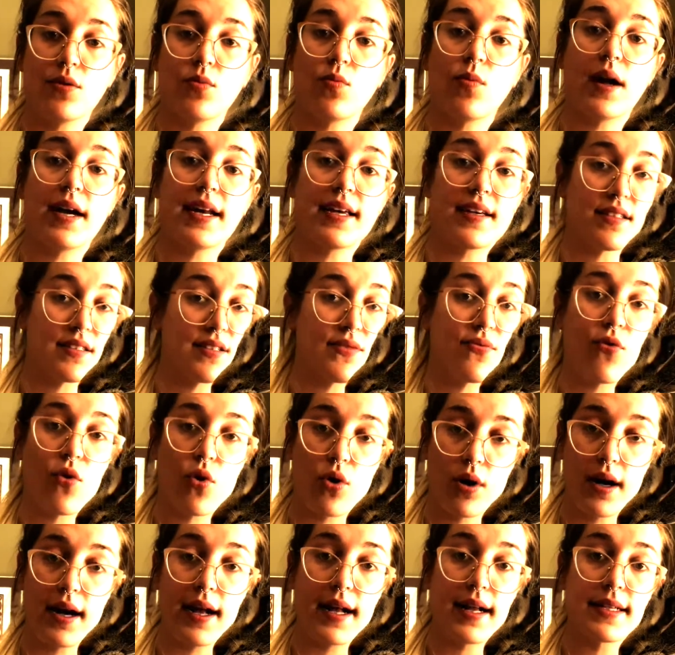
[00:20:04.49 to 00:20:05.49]
what is
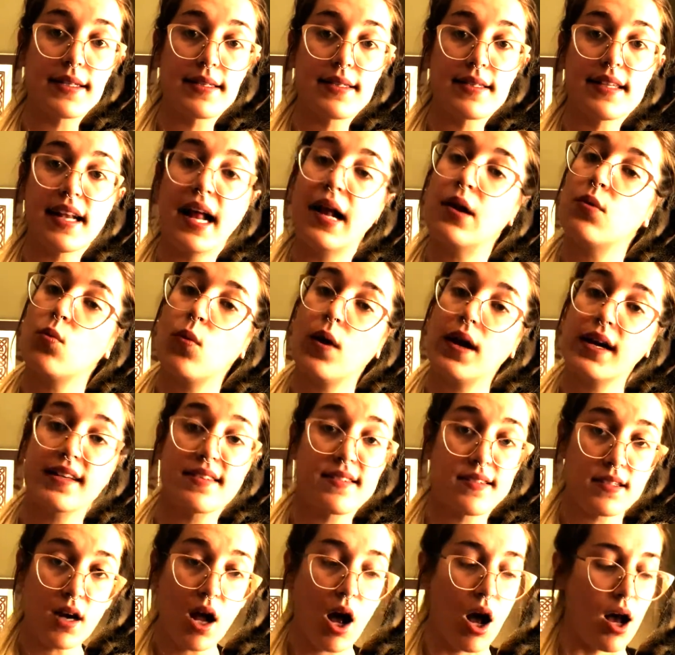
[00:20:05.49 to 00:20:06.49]
for us and what
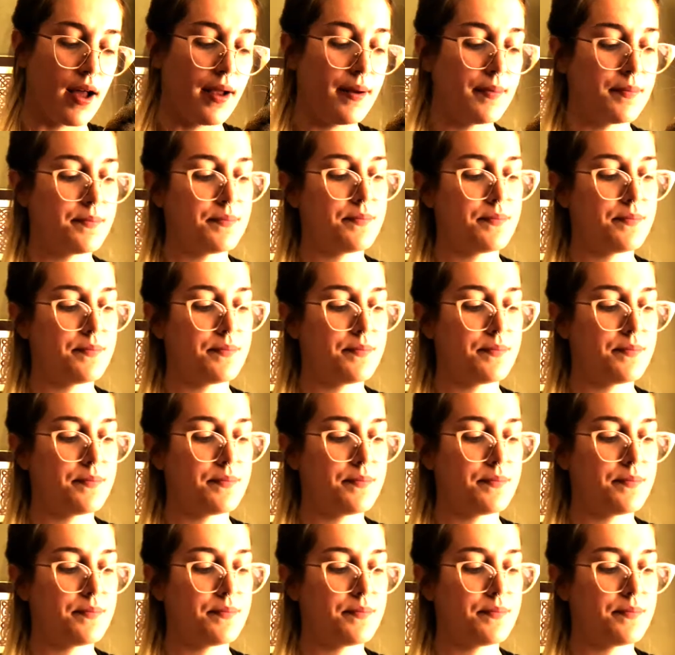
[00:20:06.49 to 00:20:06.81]
is not.